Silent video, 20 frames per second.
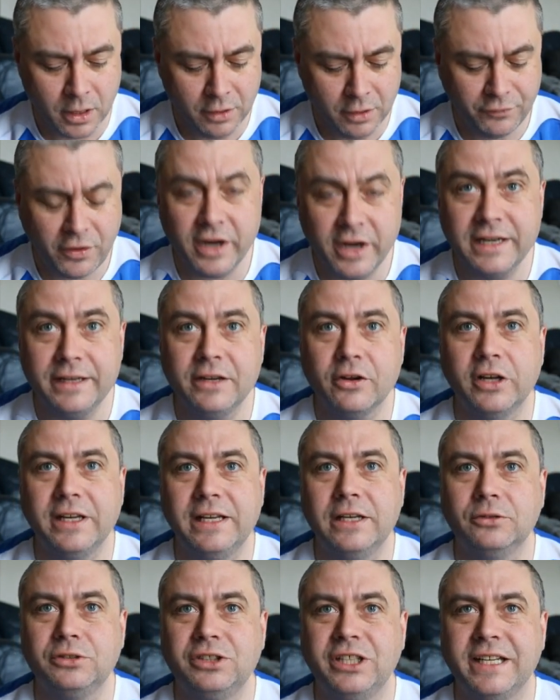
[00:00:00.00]
Finally you've got
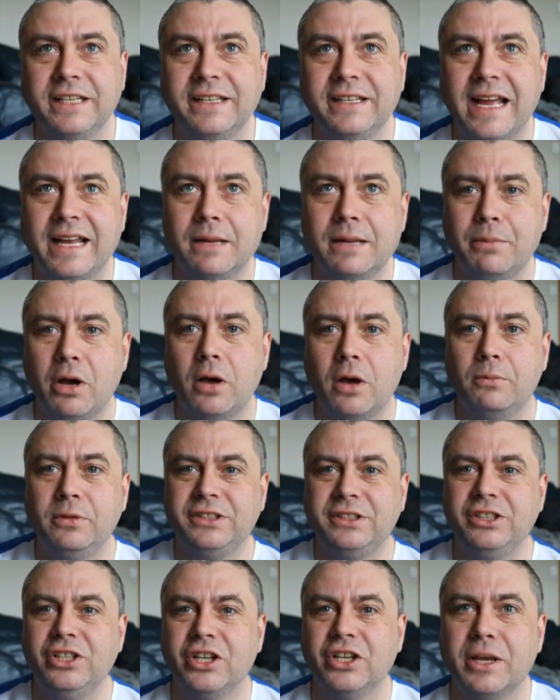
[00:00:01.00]
your little chicken down the bottom,
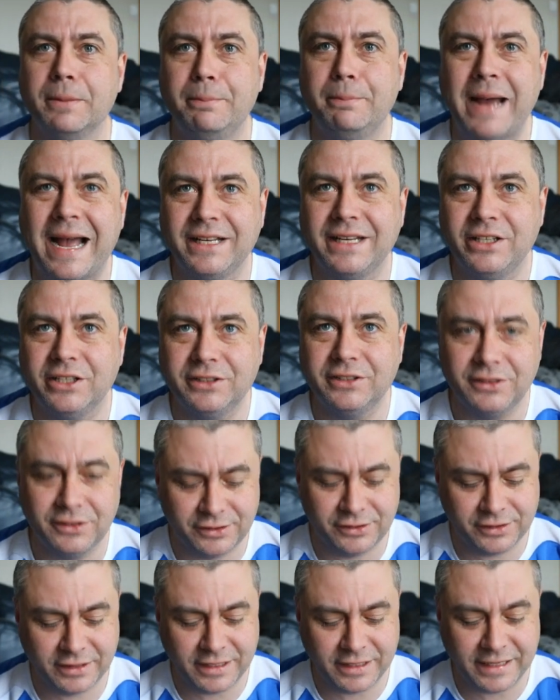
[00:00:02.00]
which are your
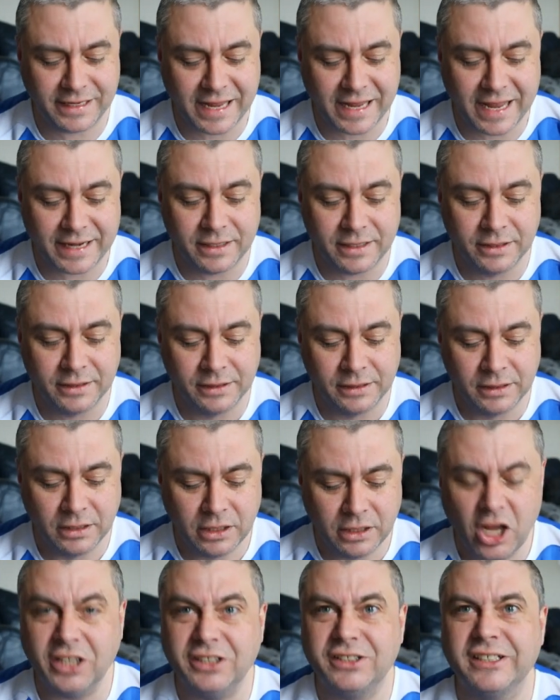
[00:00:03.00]
companions, and again
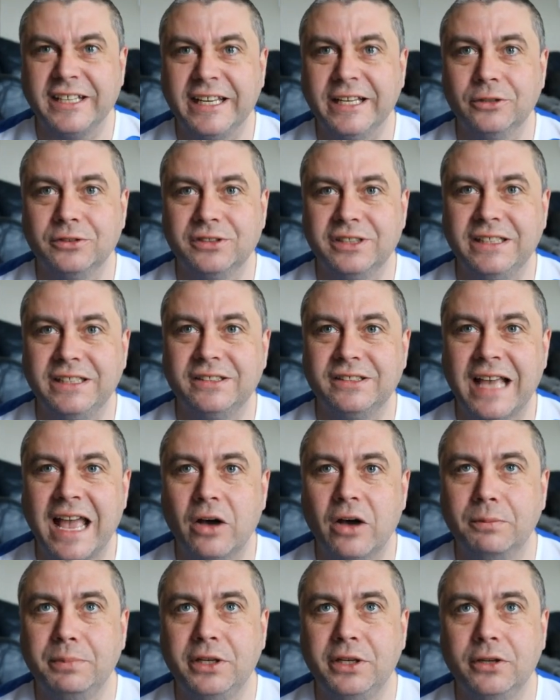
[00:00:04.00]
like skills, these
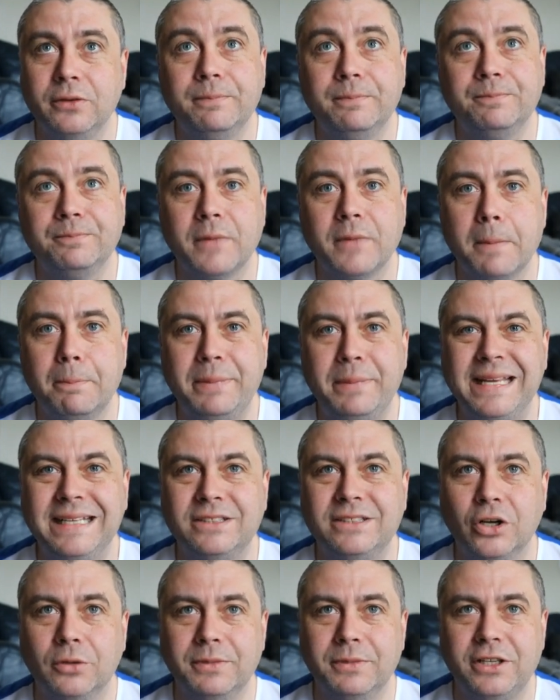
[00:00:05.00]
help you
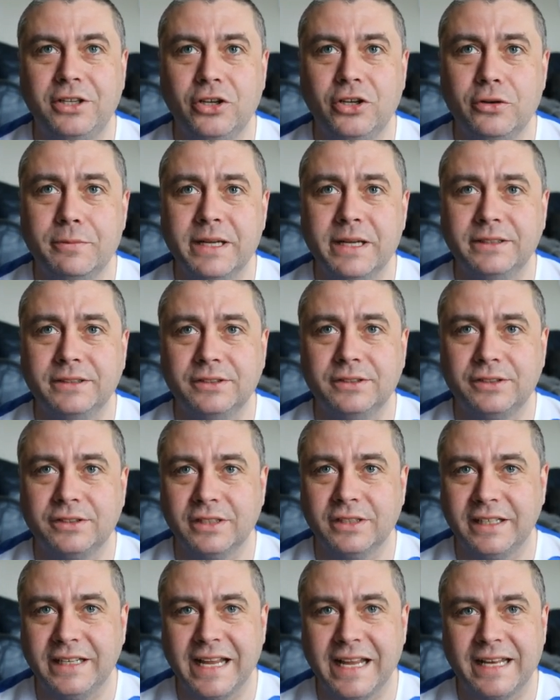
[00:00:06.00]
beat up the humans,
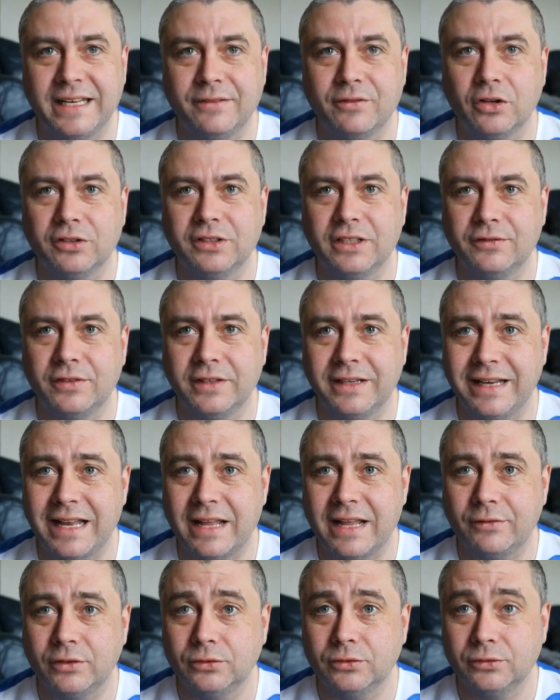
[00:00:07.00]
and again they've got different
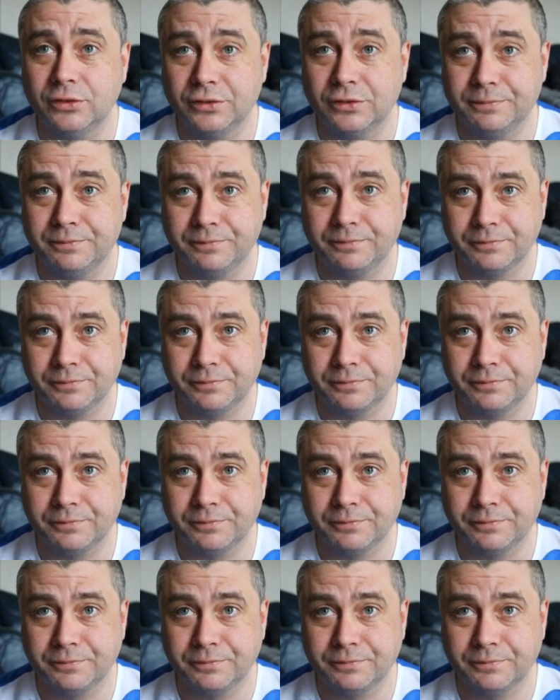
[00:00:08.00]
levels.